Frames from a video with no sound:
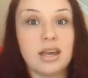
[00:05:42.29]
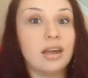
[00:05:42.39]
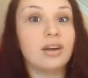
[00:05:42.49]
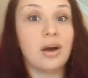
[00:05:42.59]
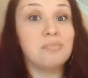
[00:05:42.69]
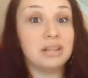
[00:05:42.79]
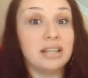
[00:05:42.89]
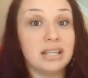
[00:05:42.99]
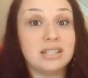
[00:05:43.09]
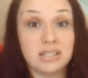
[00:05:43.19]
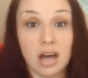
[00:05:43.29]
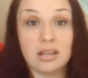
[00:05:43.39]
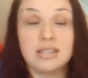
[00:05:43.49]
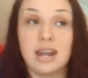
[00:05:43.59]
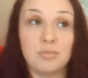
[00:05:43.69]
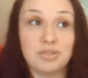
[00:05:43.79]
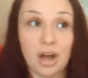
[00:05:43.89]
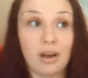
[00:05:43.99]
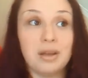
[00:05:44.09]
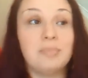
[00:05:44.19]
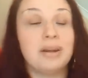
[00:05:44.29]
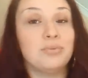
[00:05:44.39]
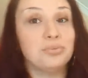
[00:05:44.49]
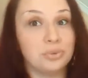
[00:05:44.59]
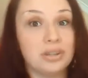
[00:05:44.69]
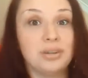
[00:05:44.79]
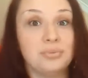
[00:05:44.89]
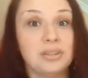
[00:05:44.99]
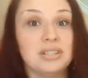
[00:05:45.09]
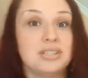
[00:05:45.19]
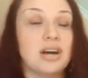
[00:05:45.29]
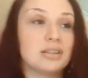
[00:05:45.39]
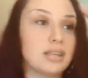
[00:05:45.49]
It completely sucks. And I'm sorry, but it really, really sucks.